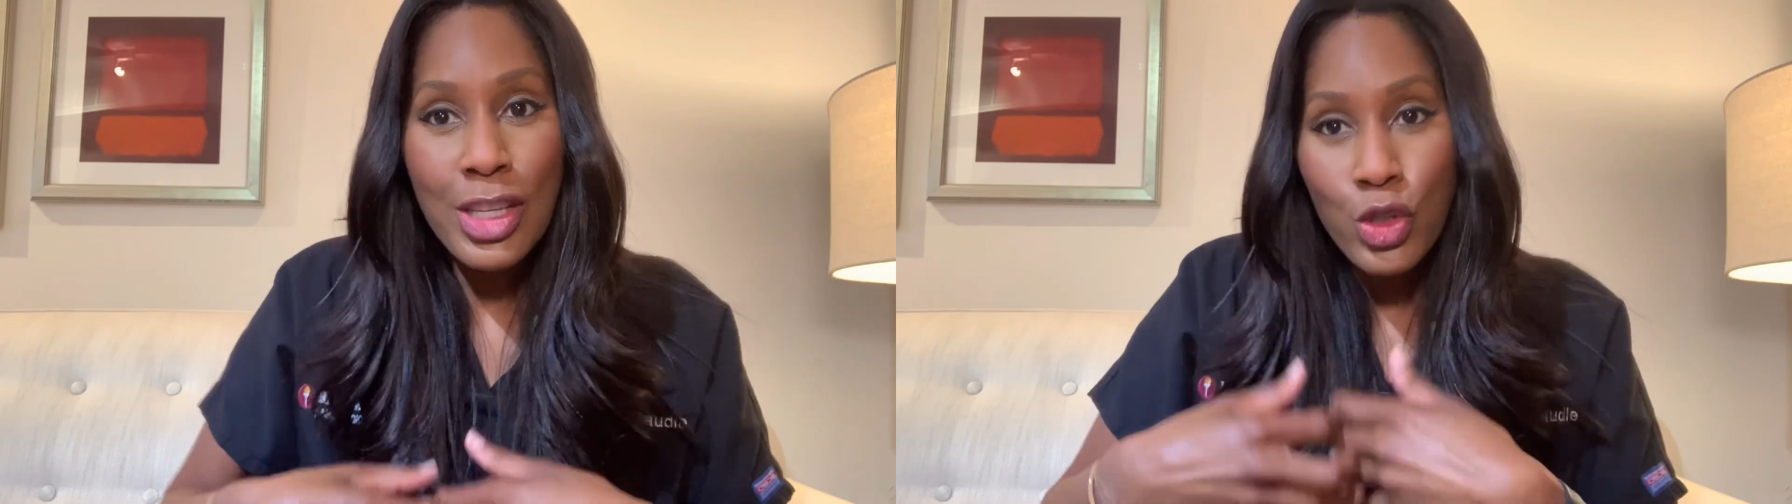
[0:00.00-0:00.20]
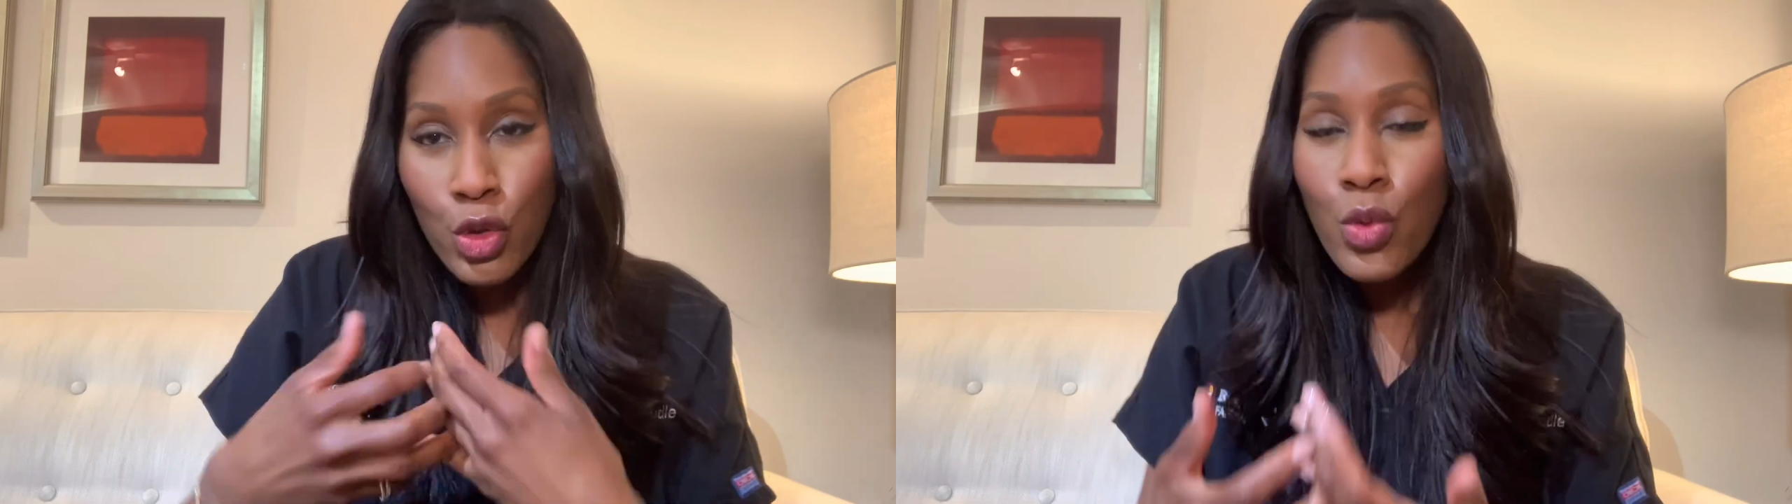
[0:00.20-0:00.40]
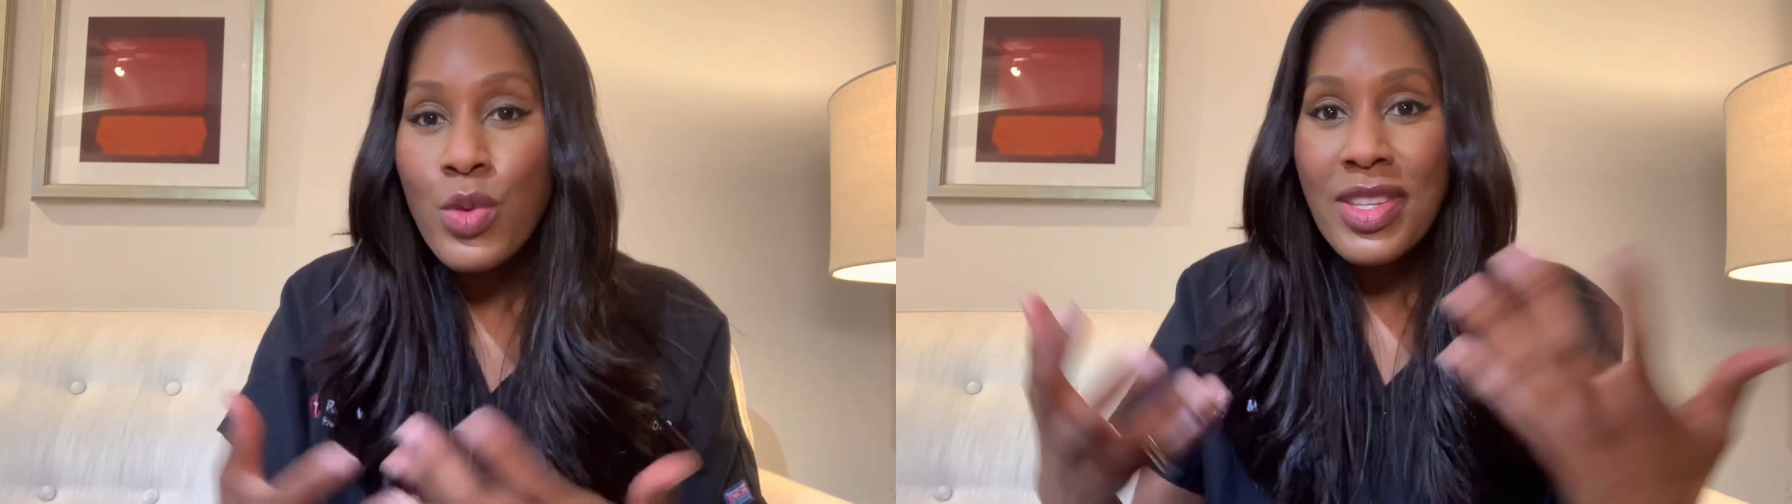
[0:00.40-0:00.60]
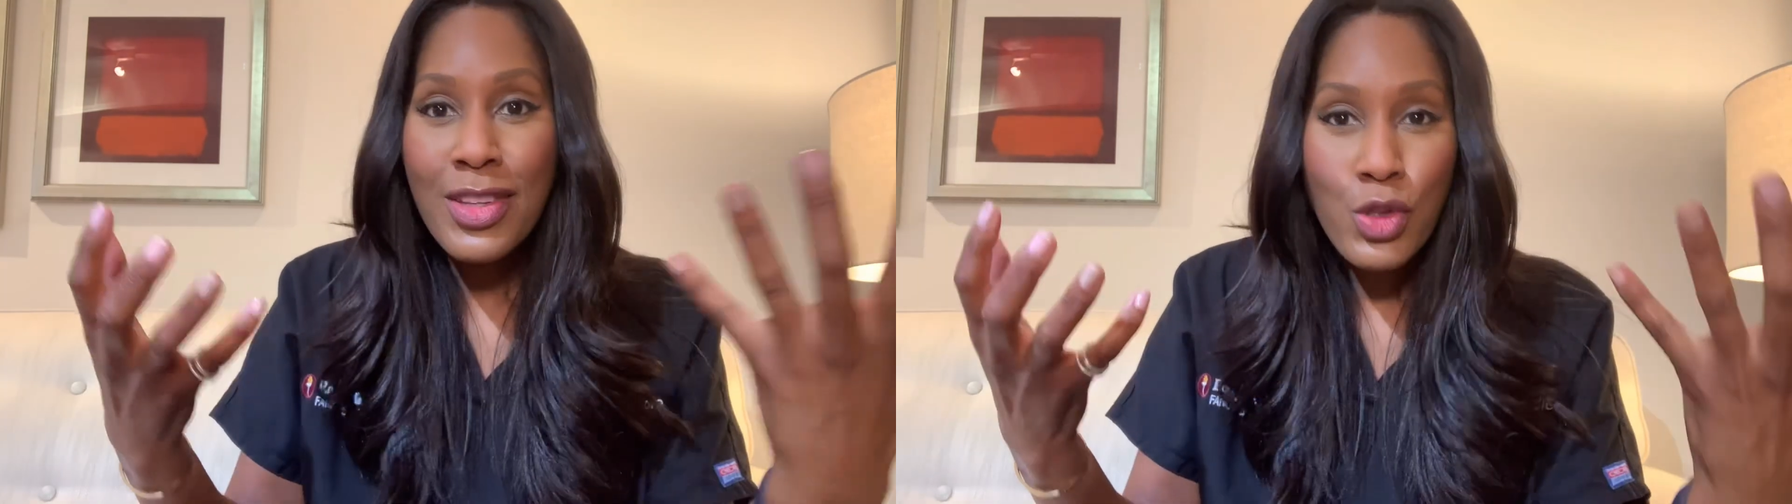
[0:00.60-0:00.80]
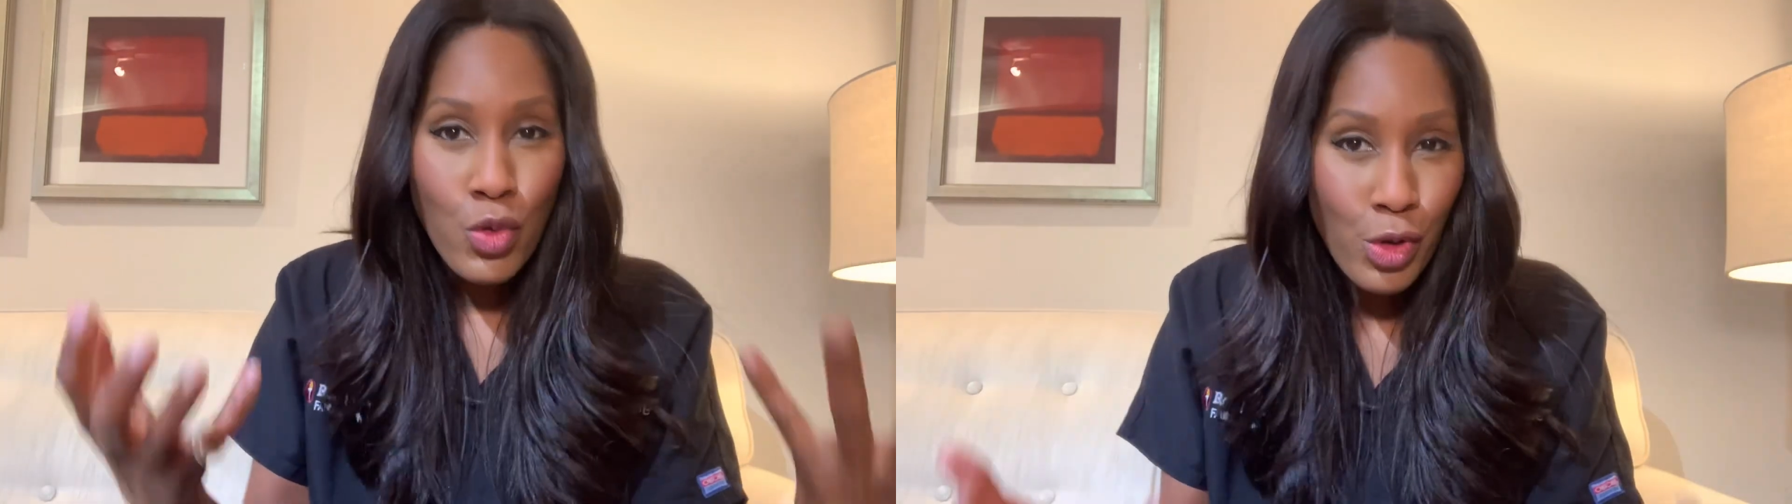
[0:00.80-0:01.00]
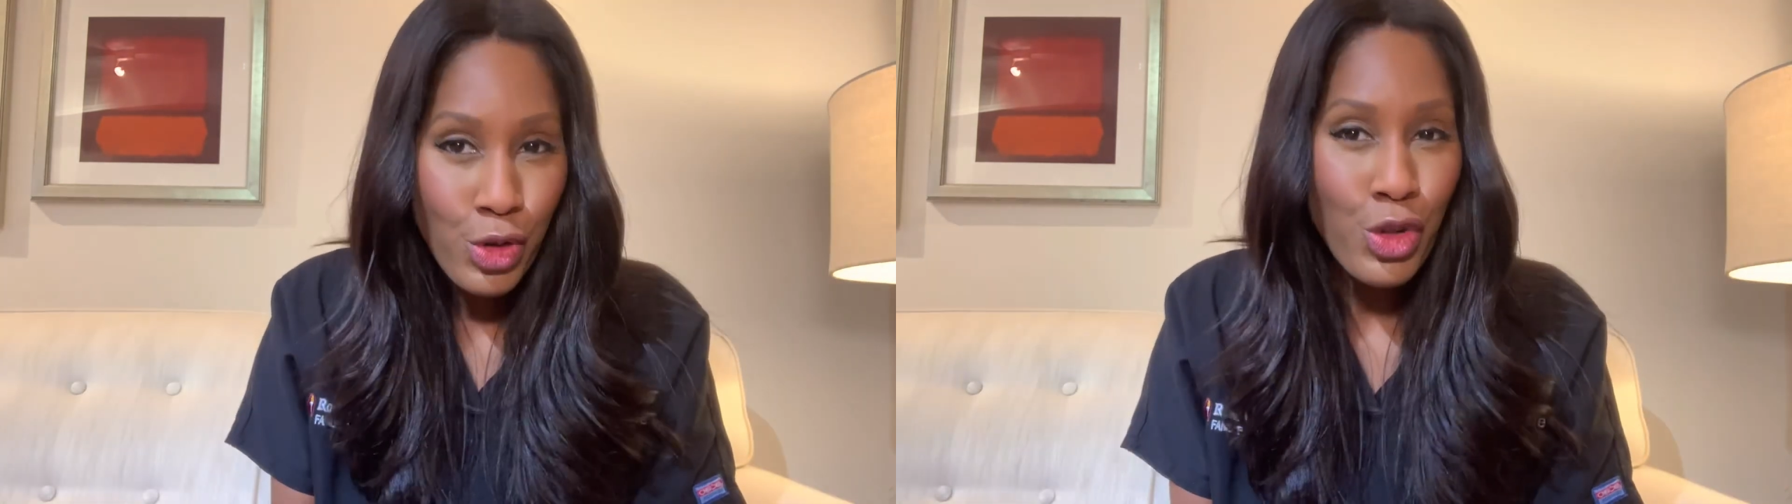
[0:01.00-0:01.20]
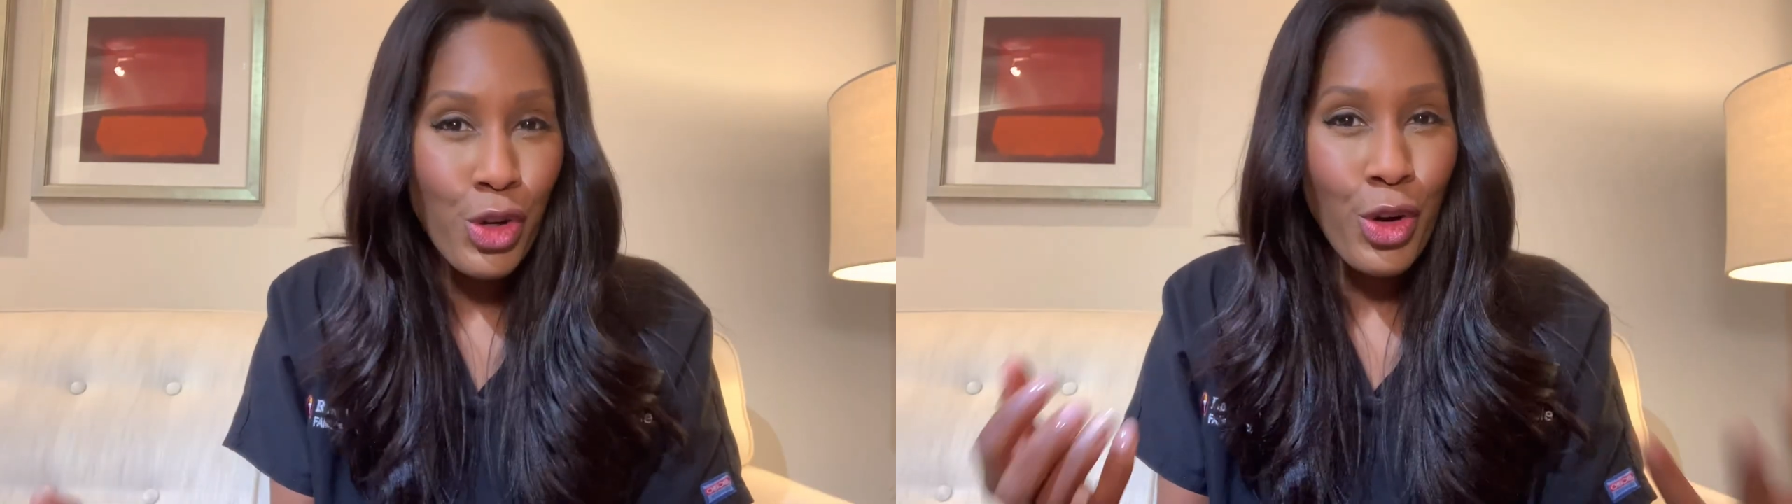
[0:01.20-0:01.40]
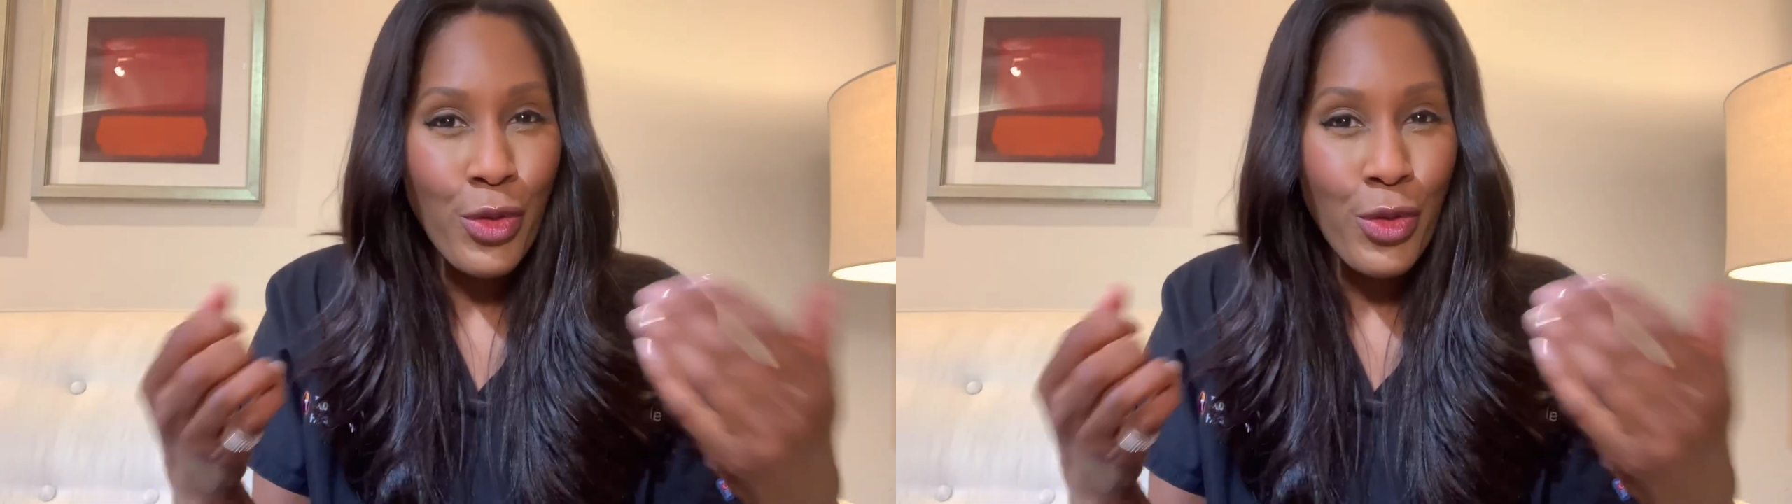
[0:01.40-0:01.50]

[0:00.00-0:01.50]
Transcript: use and store sugar